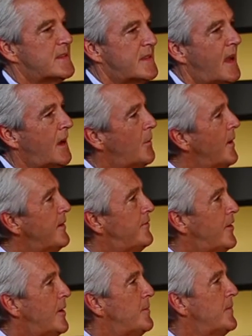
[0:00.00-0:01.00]
The stock
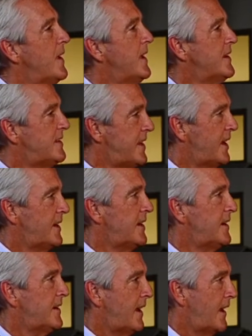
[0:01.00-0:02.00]
went from
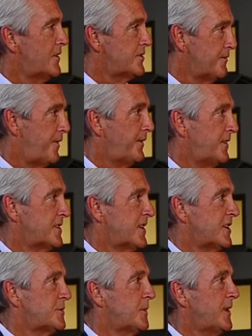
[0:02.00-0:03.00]

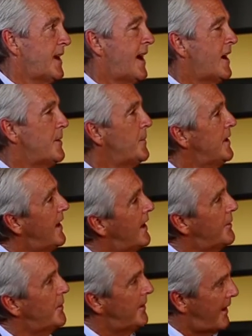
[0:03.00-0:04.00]
$10.50 when they hired me
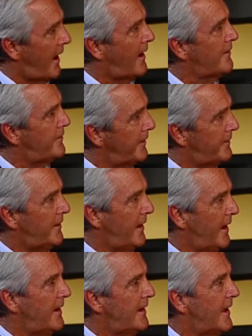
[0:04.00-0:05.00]
down to
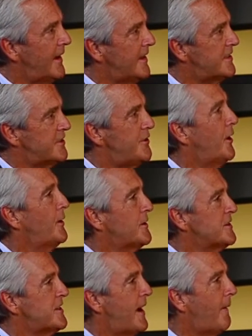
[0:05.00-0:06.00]
$1.58 at its
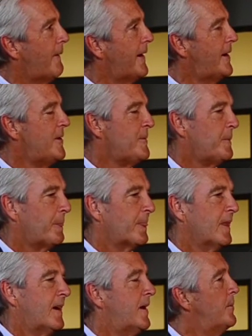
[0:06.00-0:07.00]
darkest hour,
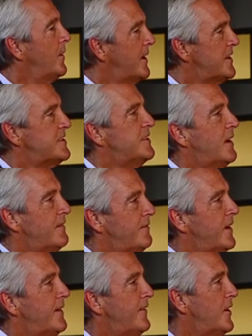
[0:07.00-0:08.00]
uh, but it's
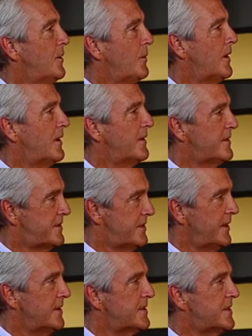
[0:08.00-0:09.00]
done very, very well
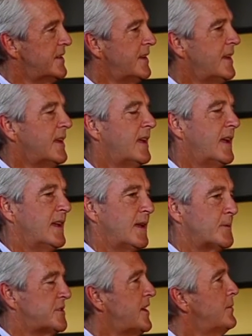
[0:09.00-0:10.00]
since.
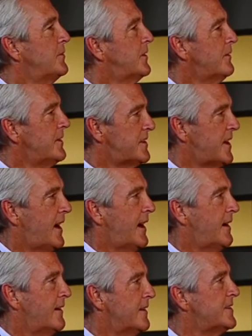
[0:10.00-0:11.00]
And I was able to
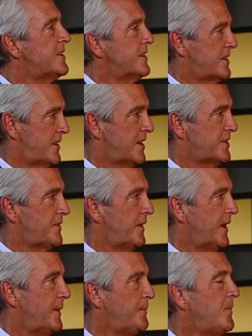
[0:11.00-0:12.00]
retire
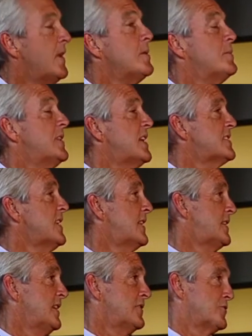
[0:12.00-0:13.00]
successfully. But that's
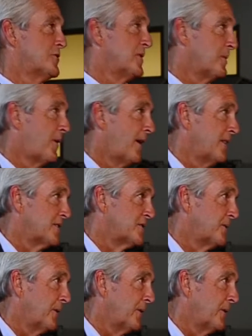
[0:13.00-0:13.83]
not the interesting part of the